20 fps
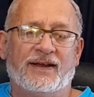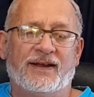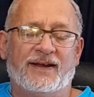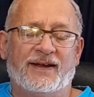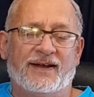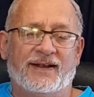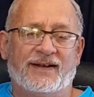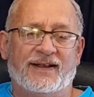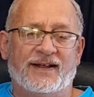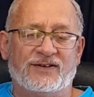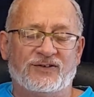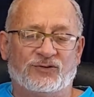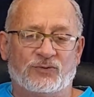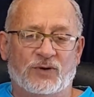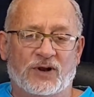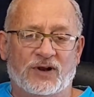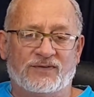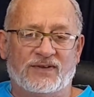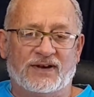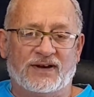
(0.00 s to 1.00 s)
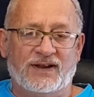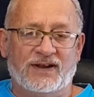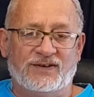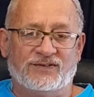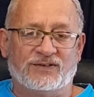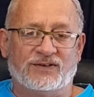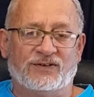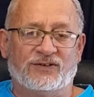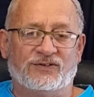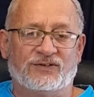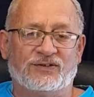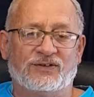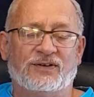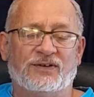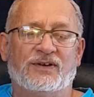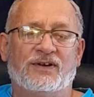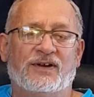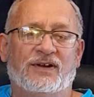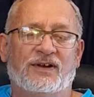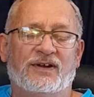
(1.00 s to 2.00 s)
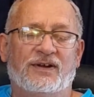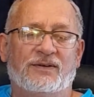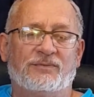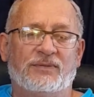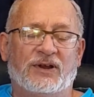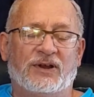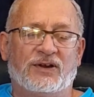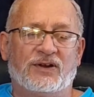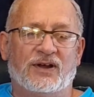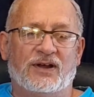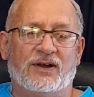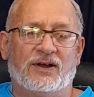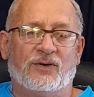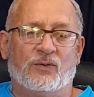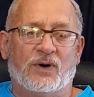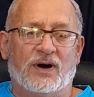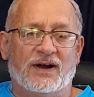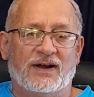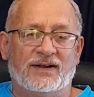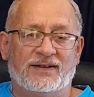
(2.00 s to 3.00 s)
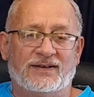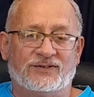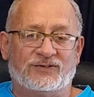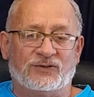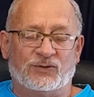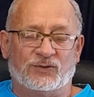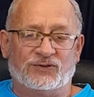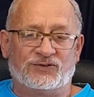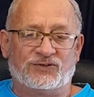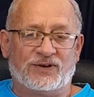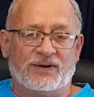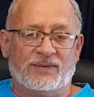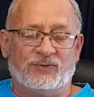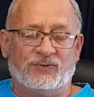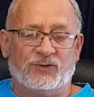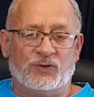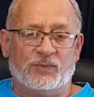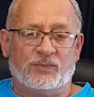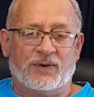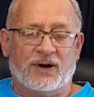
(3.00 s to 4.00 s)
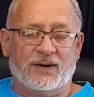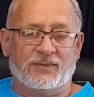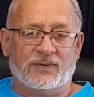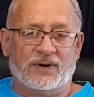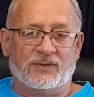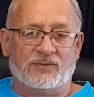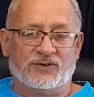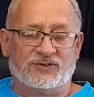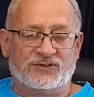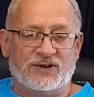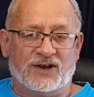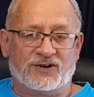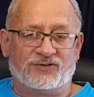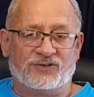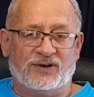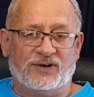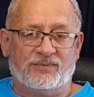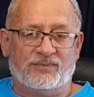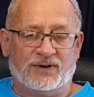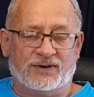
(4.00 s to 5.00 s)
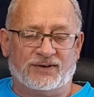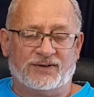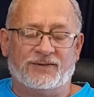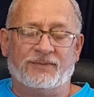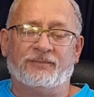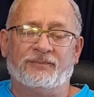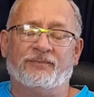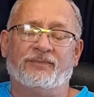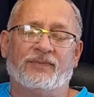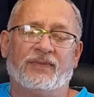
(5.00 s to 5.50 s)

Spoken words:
And that is one of the reasons why this Nord Stream 2 pipeline was actually built.